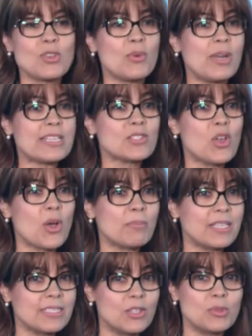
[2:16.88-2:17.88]
So let's
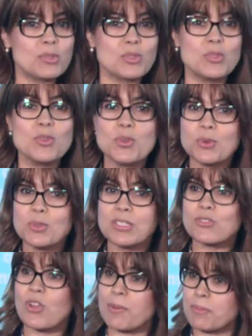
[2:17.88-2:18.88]
hope that those new
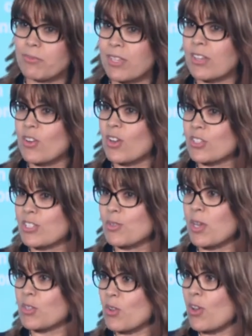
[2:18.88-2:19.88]
disruptive
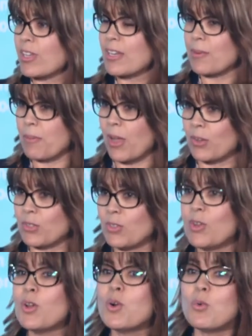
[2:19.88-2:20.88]
technologies we are talking about
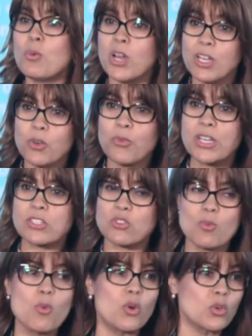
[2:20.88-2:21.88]
will
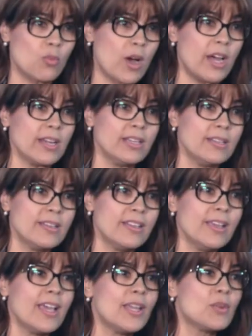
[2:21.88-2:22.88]
reach worldwide
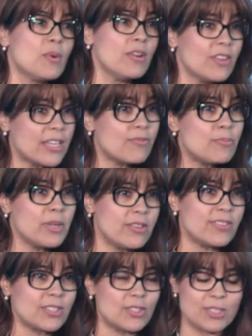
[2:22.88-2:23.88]
and will give
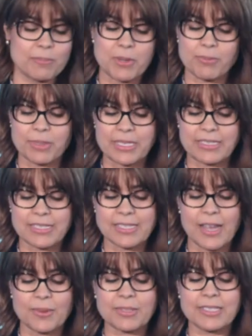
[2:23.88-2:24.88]
benefit to the people in the
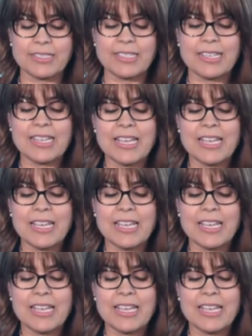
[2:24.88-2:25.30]
South.